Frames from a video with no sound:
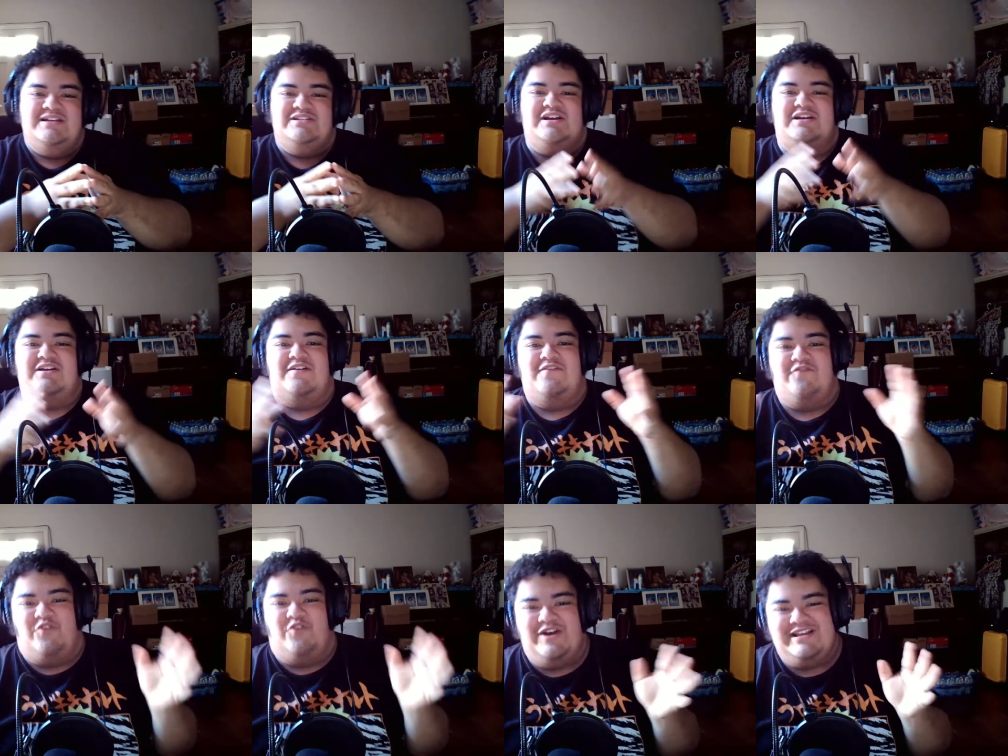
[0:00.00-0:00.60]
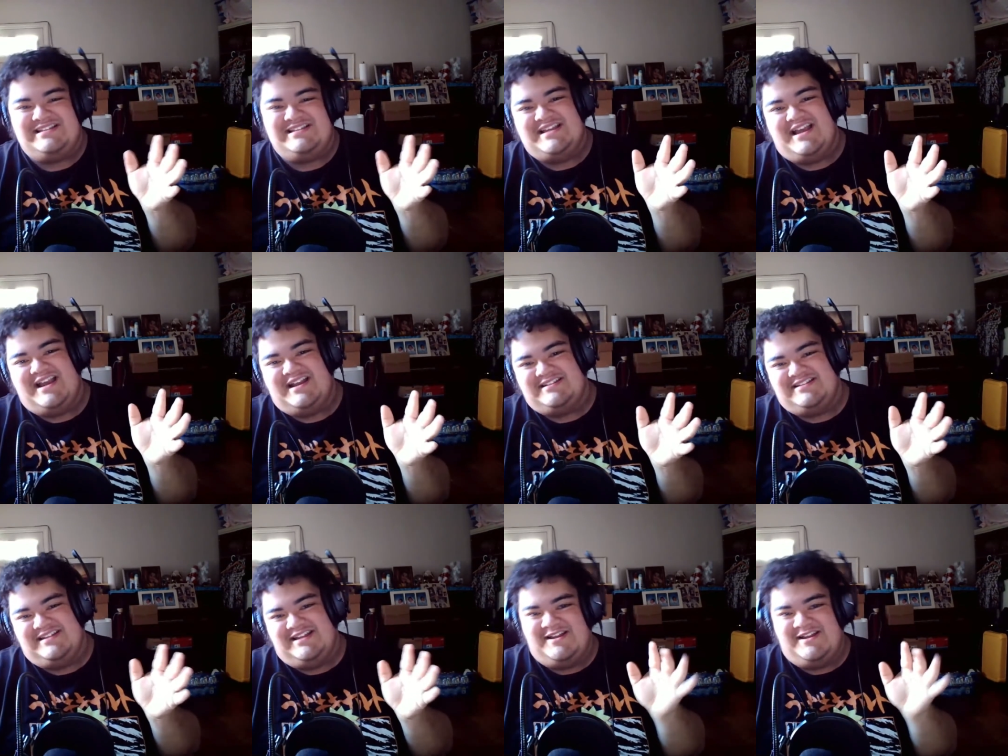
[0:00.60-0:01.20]
so I could voice
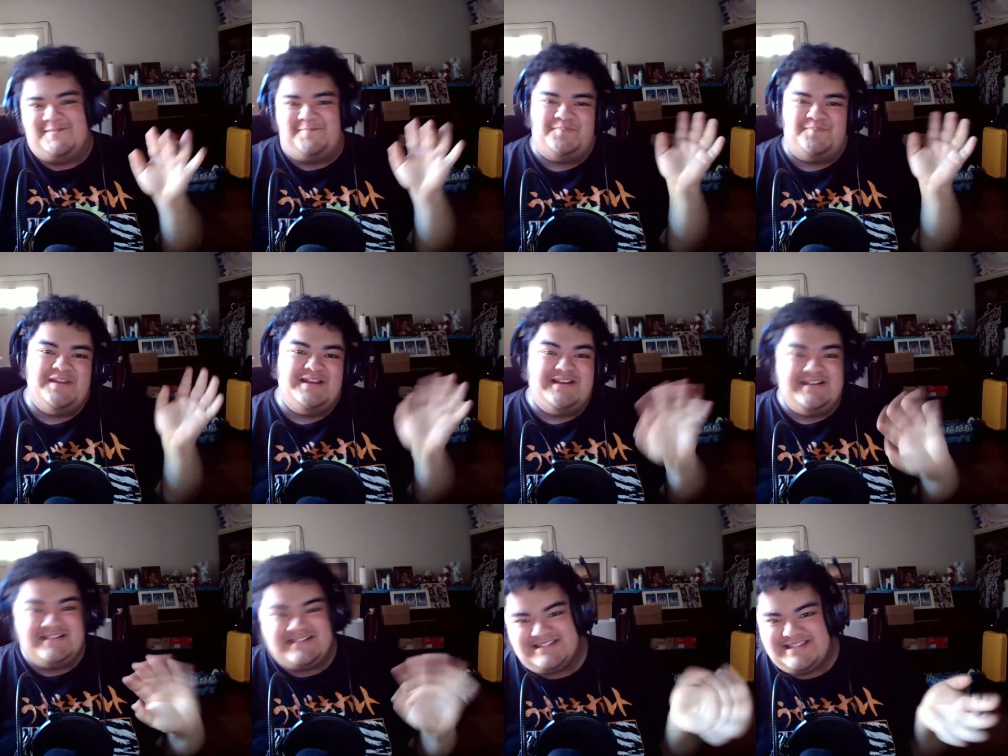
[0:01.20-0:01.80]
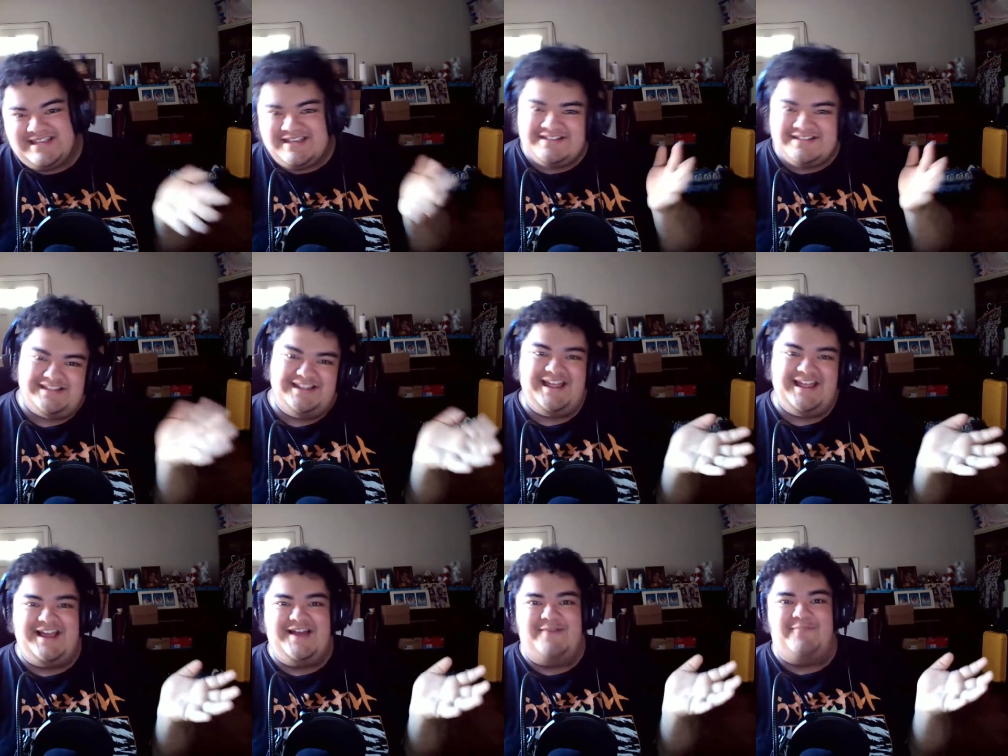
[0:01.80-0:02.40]
act them, sing
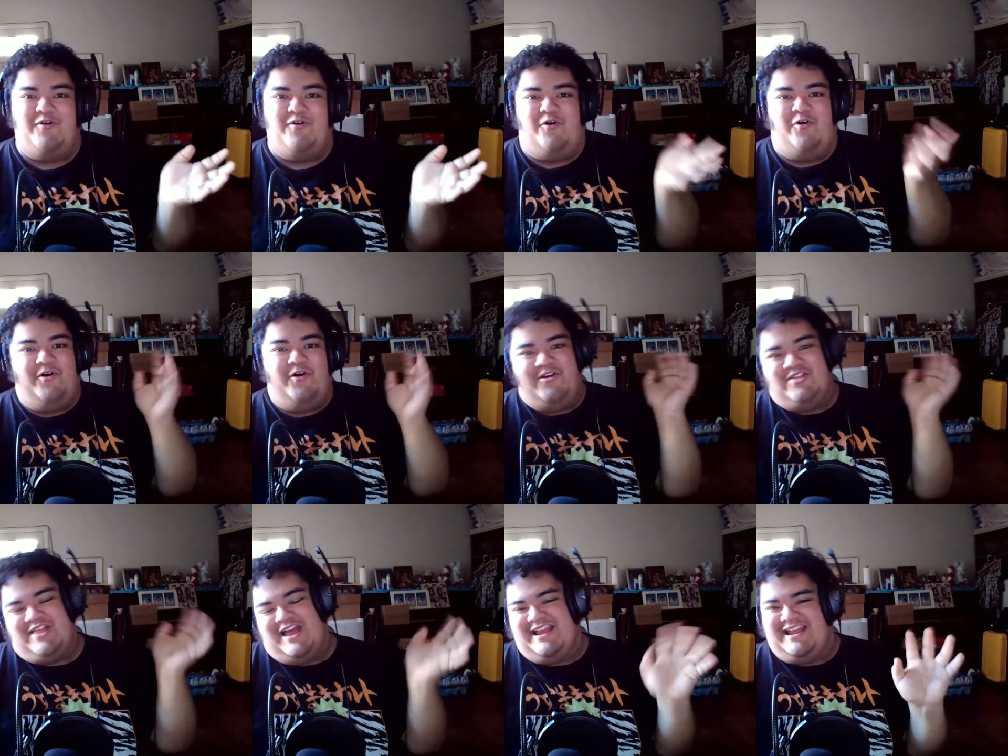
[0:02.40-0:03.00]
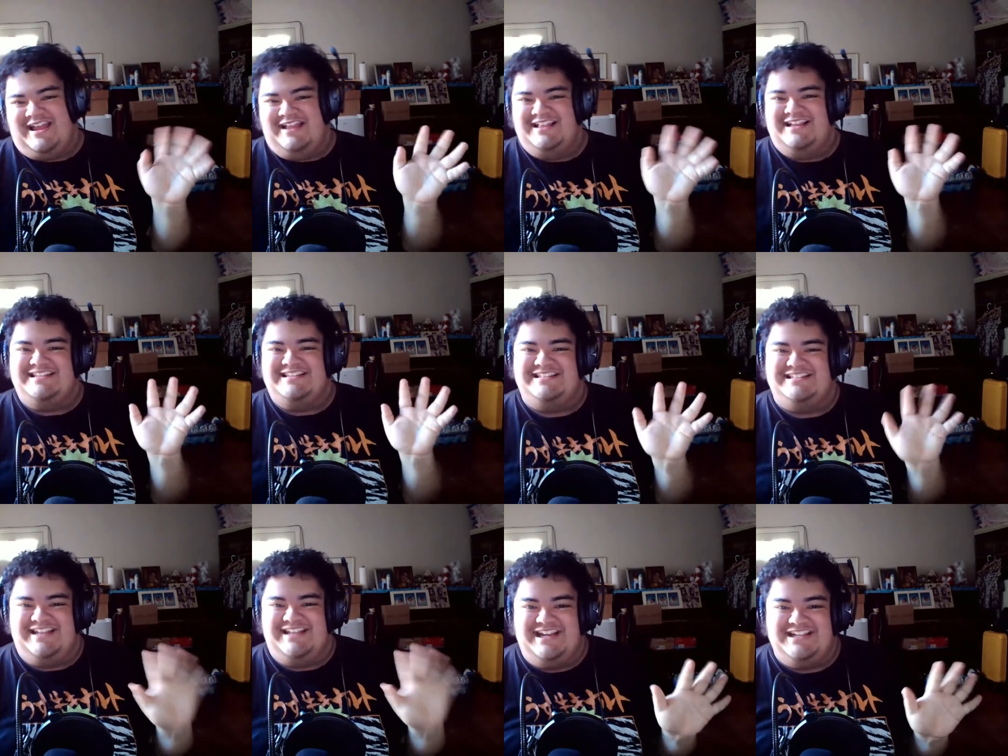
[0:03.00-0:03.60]
to them, all that kind of
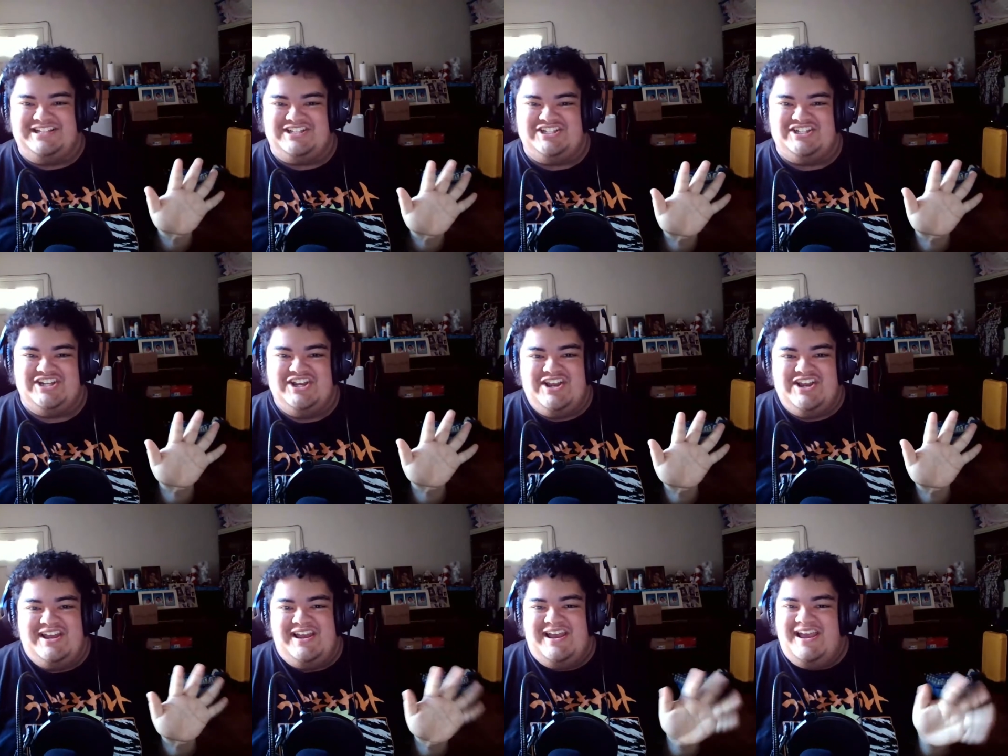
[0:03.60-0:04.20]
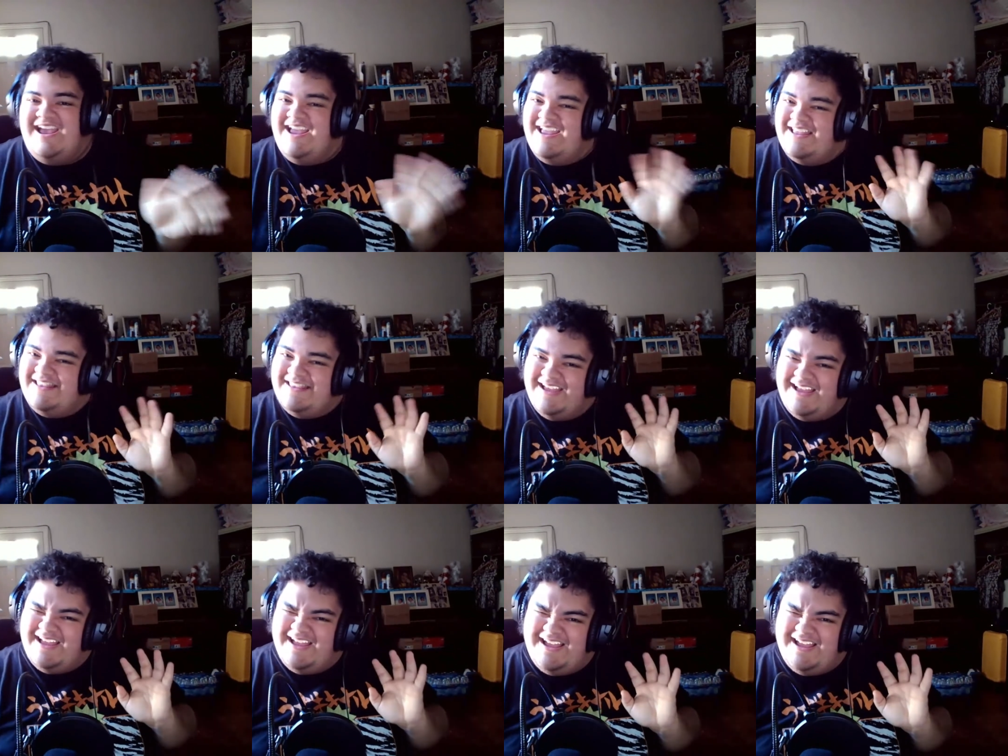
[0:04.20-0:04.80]
such.
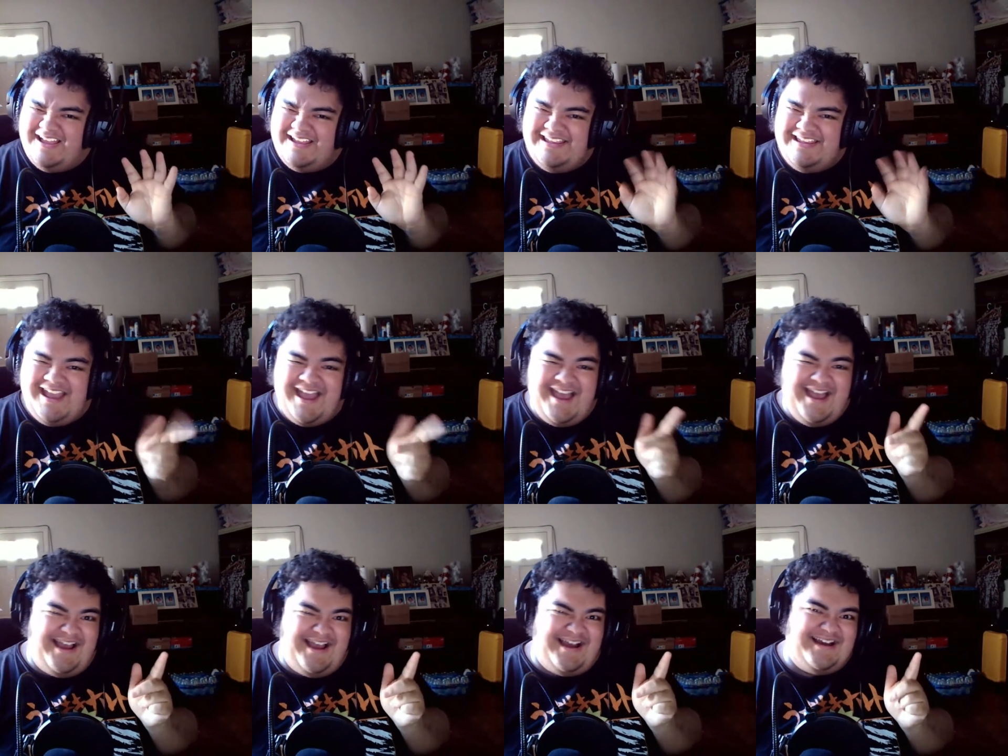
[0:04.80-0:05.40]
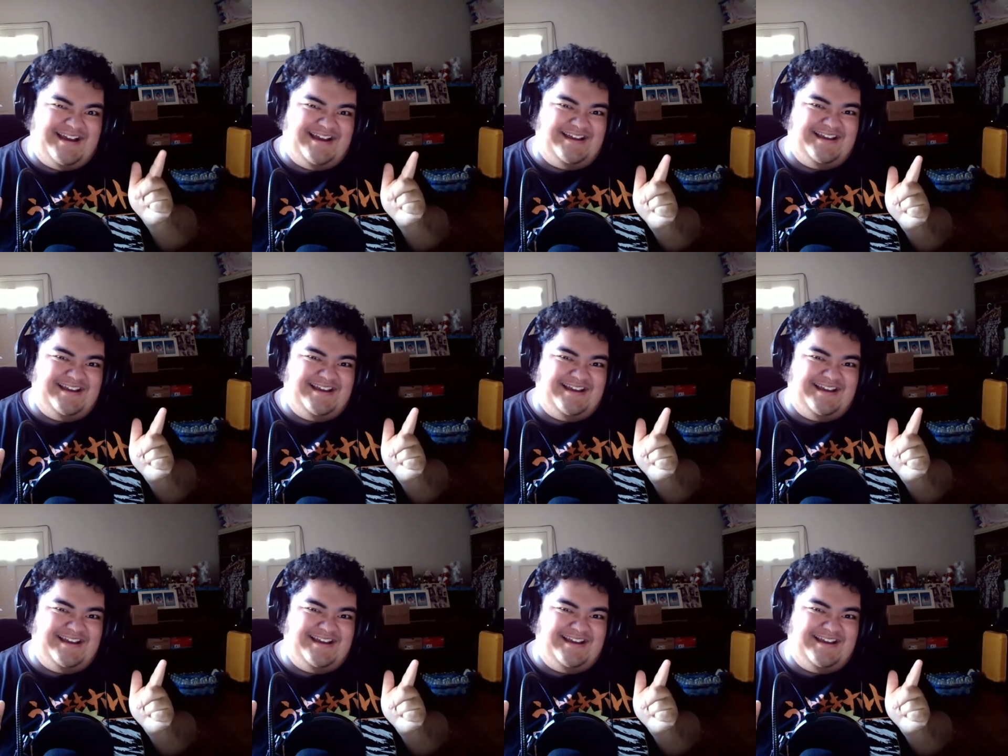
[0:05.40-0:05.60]
And, yeah.